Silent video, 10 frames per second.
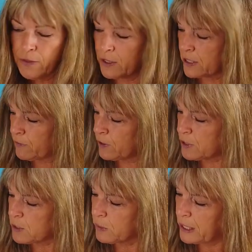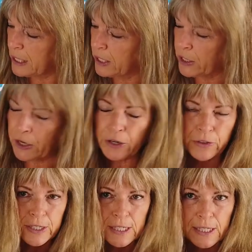This first one
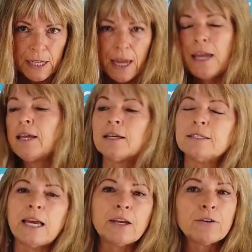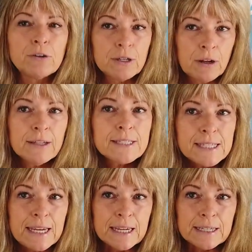here, this is a container you cannot
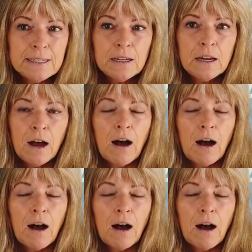see in.